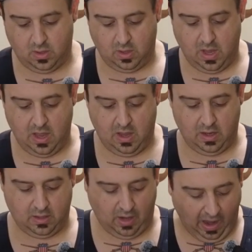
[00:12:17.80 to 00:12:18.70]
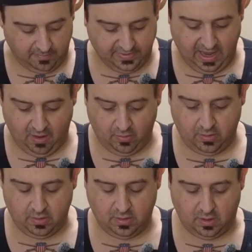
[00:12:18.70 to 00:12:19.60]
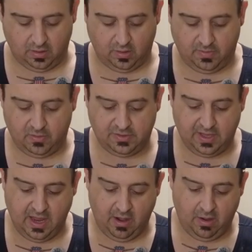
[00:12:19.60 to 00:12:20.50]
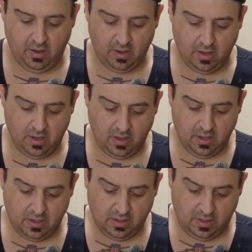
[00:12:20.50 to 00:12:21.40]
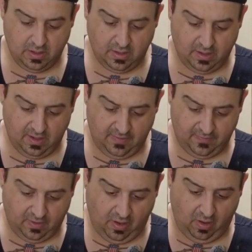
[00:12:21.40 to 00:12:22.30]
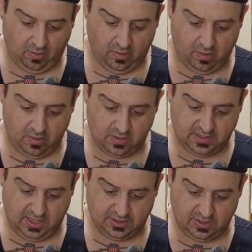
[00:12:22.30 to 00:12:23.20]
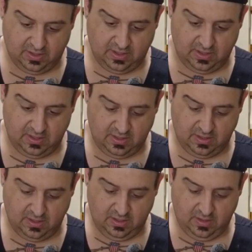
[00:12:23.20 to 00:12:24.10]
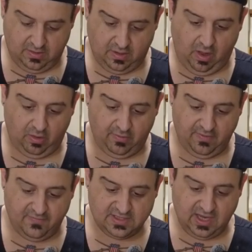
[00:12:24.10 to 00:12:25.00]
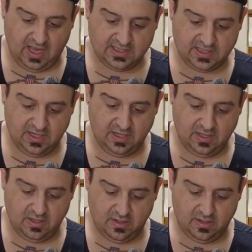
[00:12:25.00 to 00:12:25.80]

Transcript: calm down a little bit with the air. And the color is actually, the color and the viscosity